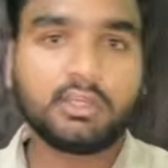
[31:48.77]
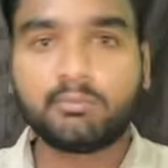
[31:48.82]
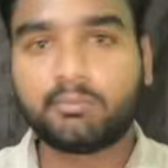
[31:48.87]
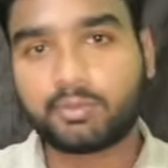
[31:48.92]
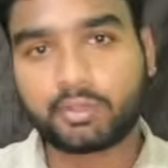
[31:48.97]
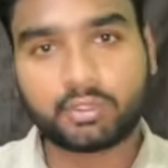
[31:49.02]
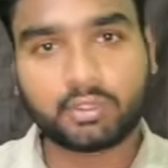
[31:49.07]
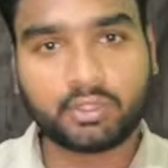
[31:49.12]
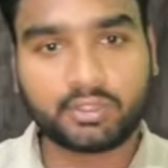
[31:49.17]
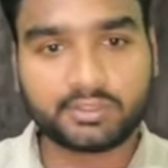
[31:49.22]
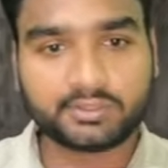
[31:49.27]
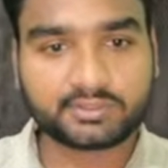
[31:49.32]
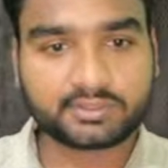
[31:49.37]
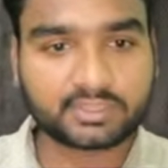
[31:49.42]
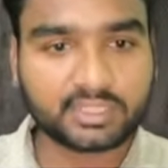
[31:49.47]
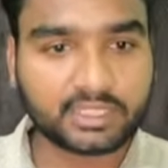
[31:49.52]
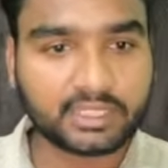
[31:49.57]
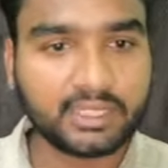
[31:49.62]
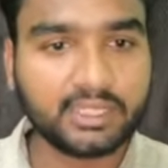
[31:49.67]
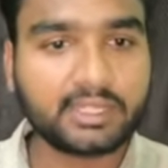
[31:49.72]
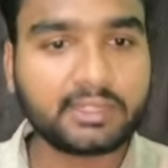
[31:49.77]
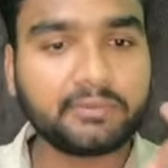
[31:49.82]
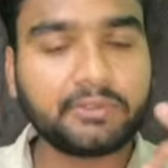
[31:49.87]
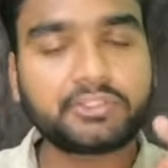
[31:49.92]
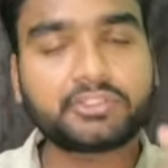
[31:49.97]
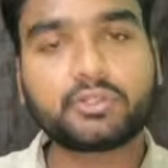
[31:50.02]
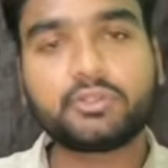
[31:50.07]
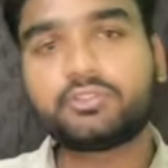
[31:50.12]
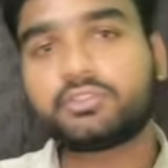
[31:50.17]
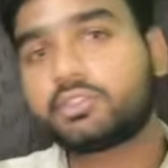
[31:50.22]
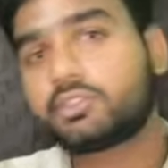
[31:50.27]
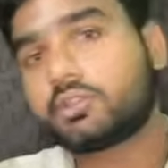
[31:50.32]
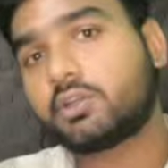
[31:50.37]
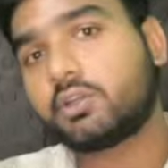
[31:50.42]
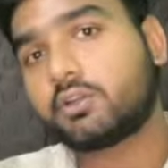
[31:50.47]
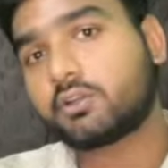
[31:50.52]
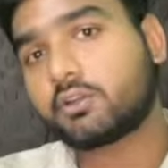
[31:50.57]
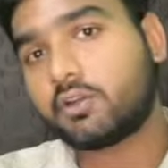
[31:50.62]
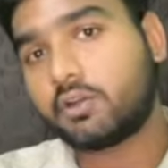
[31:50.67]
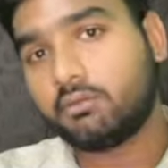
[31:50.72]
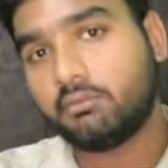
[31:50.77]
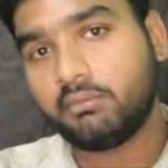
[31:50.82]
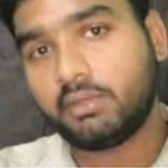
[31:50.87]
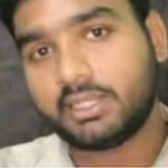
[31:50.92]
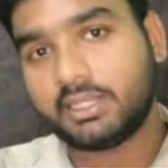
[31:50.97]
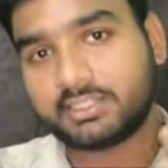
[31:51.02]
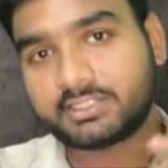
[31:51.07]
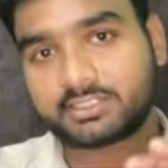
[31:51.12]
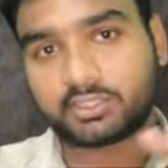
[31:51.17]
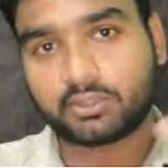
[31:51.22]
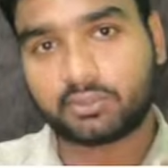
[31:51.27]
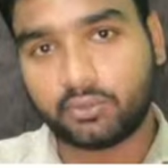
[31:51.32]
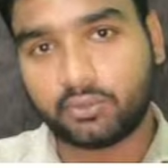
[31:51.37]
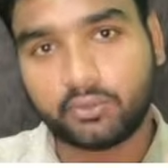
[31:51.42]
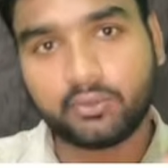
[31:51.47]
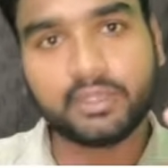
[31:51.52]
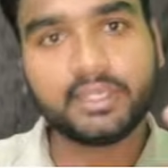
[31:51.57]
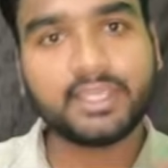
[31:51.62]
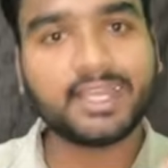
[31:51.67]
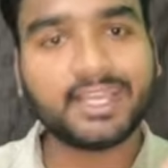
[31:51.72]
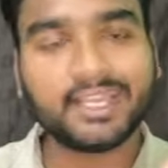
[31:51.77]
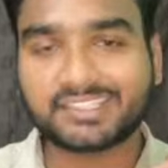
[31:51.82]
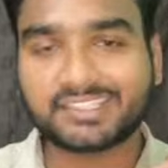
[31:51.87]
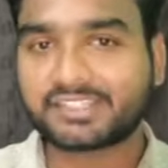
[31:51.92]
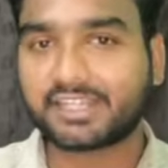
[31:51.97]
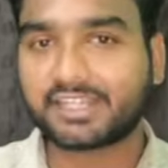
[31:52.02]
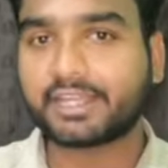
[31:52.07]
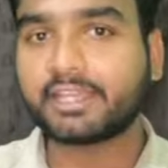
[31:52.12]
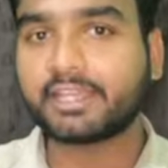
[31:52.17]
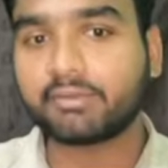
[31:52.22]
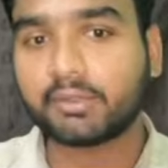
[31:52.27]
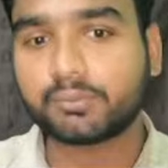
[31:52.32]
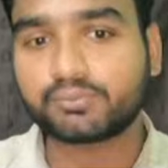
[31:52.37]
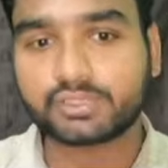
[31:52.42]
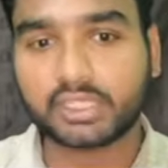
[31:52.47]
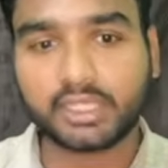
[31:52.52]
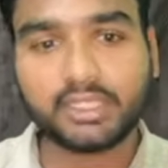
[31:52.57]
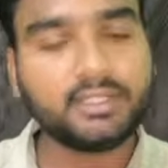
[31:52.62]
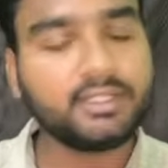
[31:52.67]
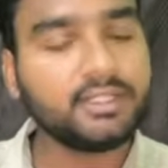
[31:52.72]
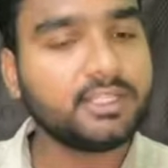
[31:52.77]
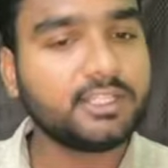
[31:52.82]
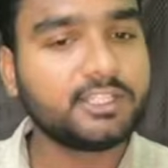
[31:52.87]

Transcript: because the Deltaware Solution.com it's only a static website.